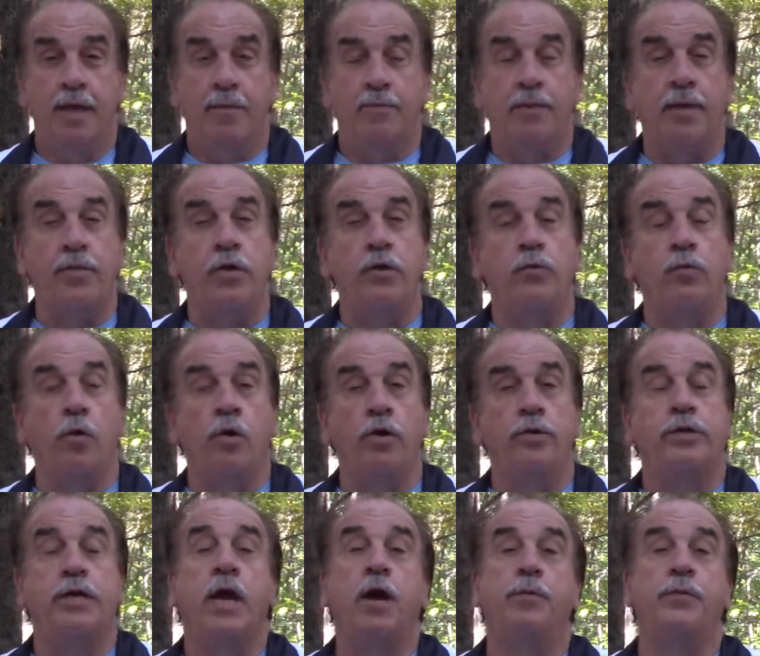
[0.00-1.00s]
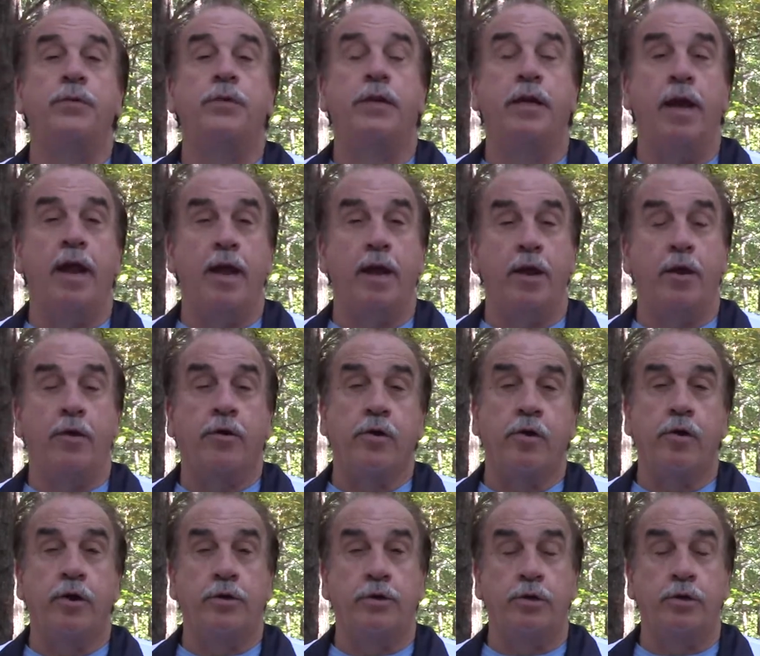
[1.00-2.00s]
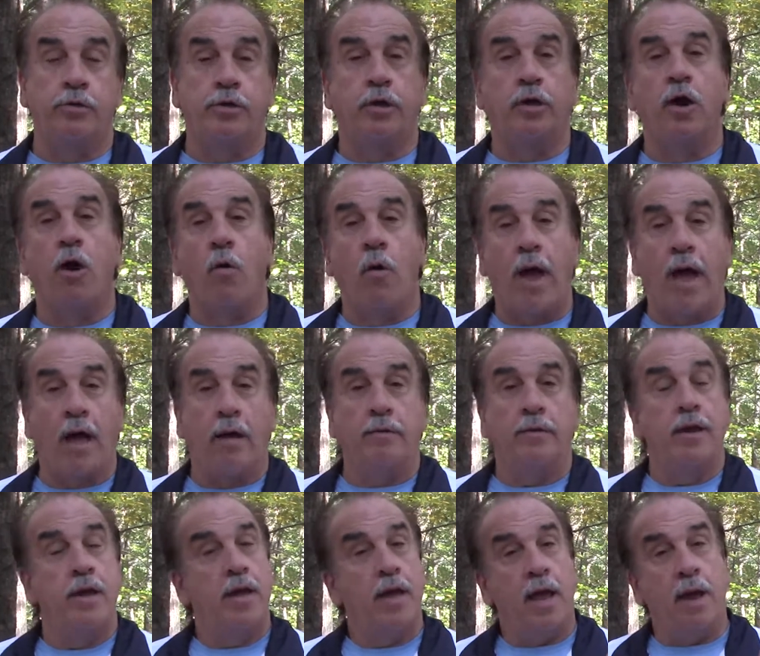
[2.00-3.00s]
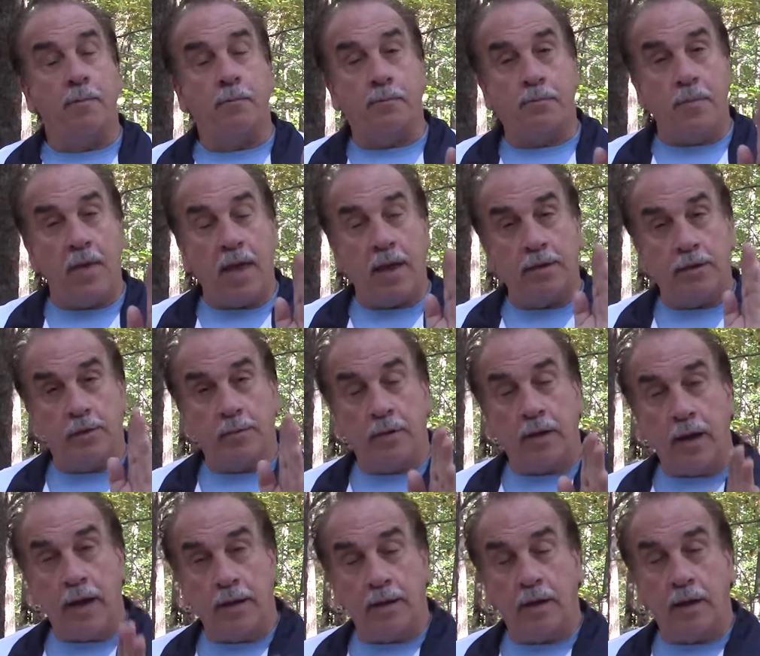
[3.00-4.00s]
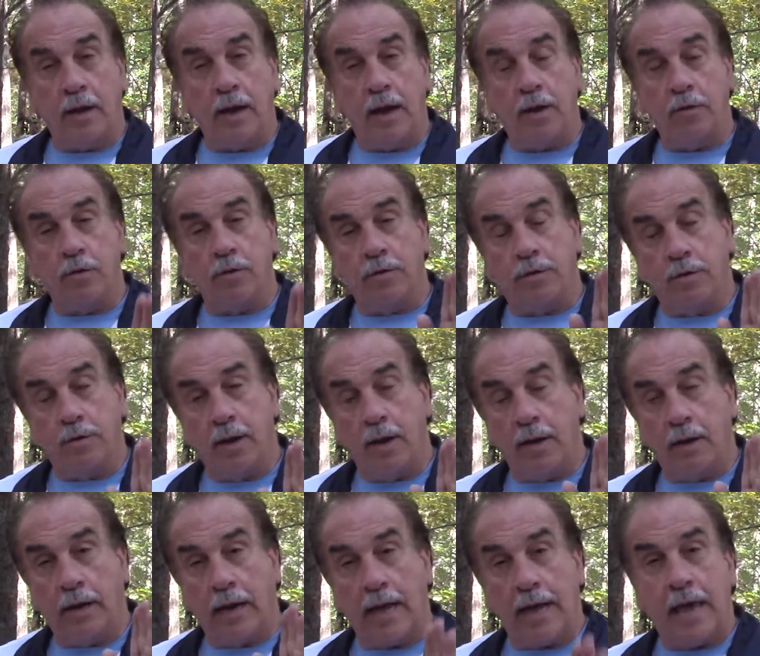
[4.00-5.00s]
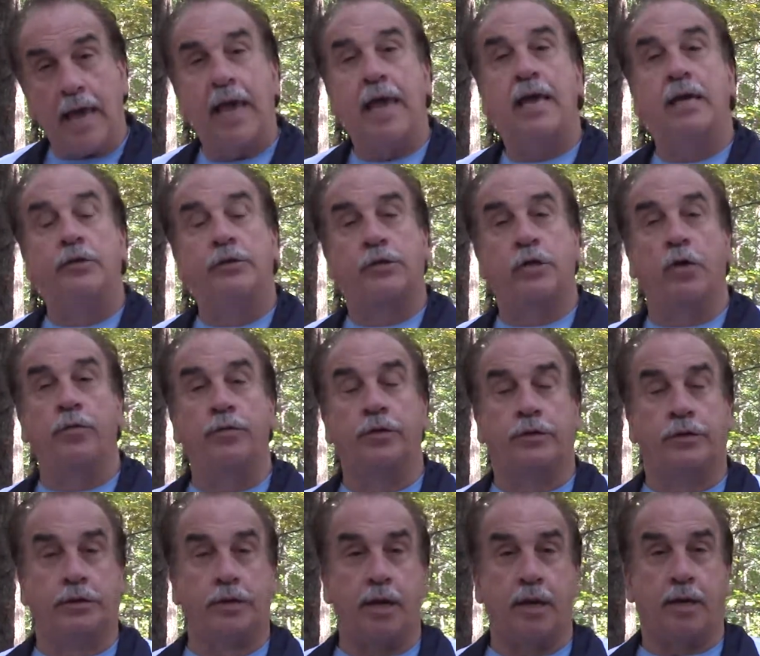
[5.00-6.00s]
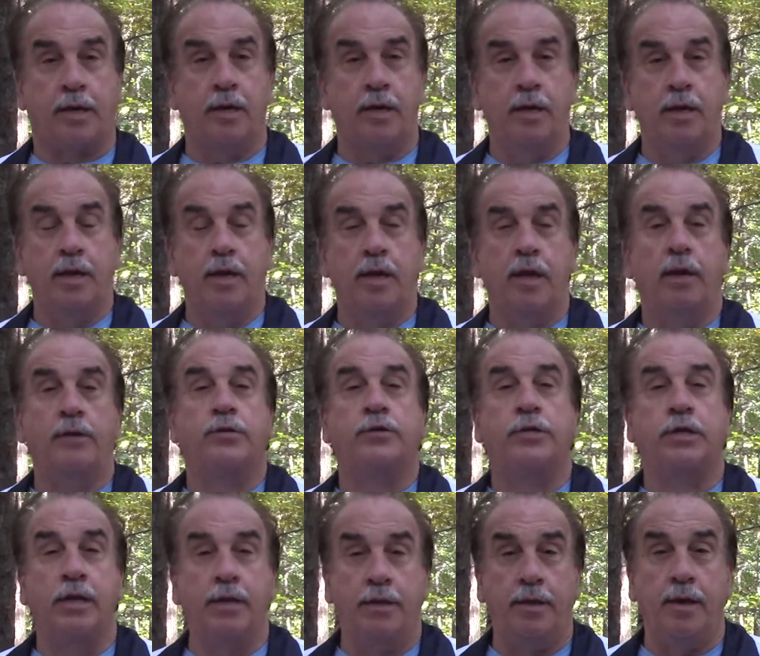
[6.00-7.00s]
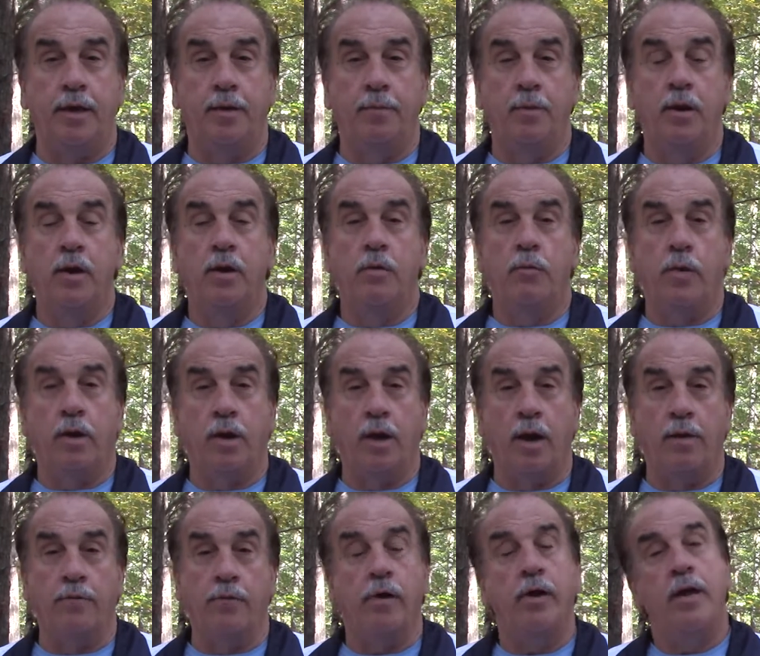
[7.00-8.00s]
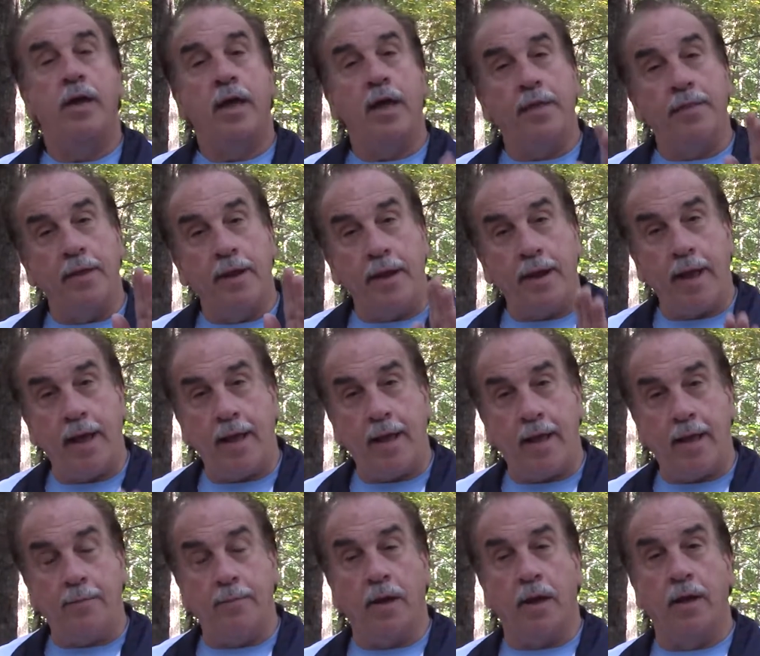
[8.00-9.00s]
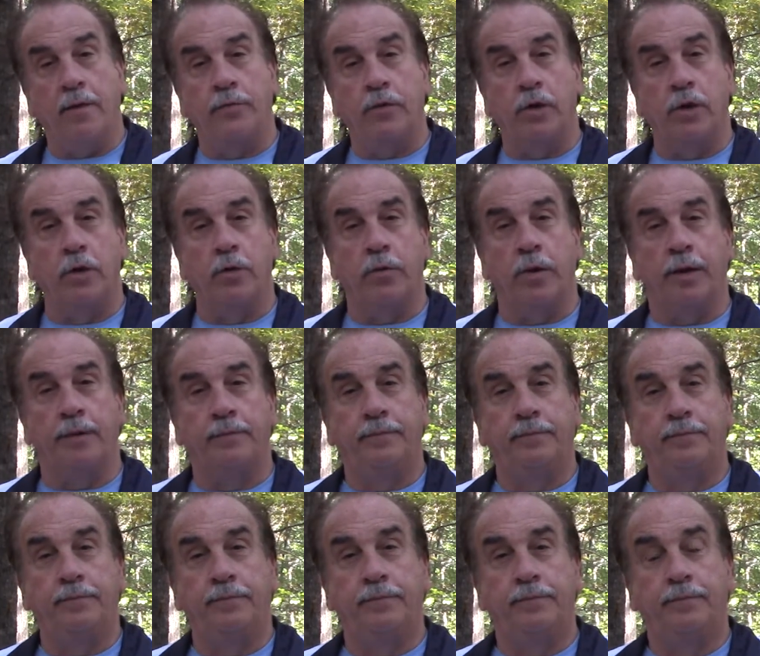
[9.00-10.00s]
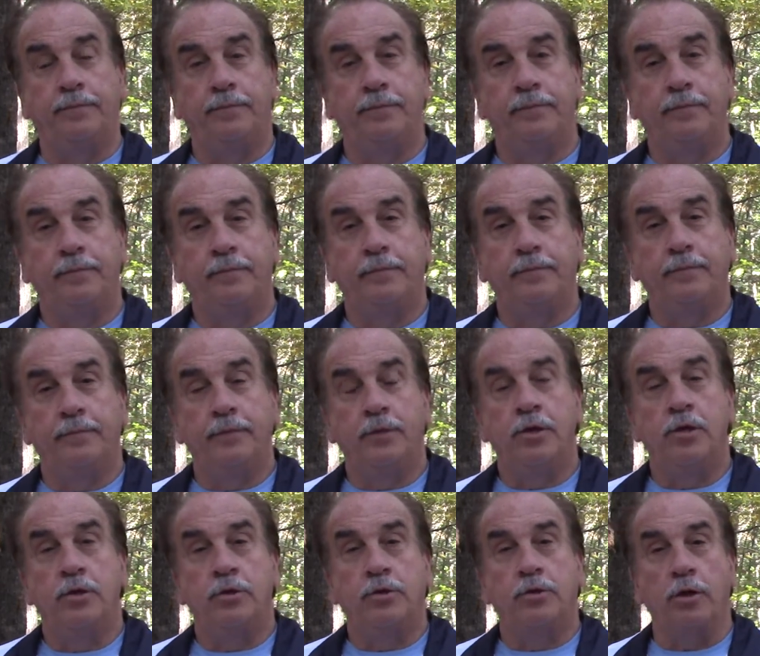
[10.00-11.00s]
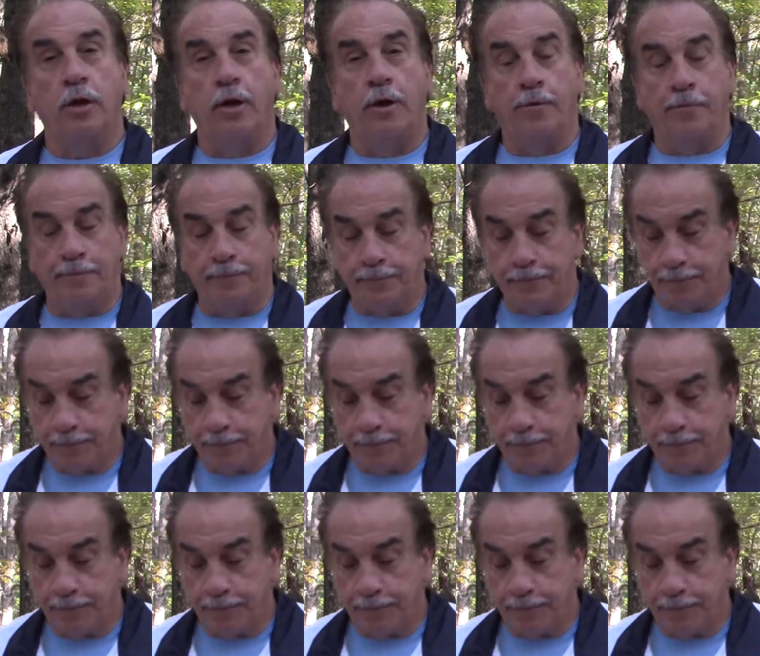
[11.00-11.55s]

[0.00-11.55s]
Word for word: May these words help you today, encourage you to go out and, and, and, and, and lay hands on the sick and see them recover in the name of Yahuwah. Shalom.